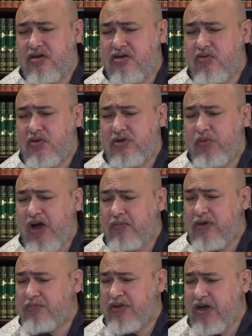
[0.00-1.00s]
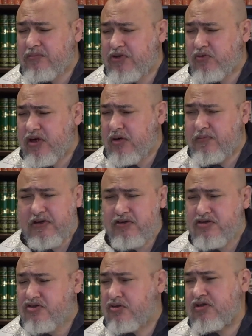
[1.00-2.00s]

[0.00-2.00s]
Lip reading: on the way Muhammad bin Abdul Wahhab understood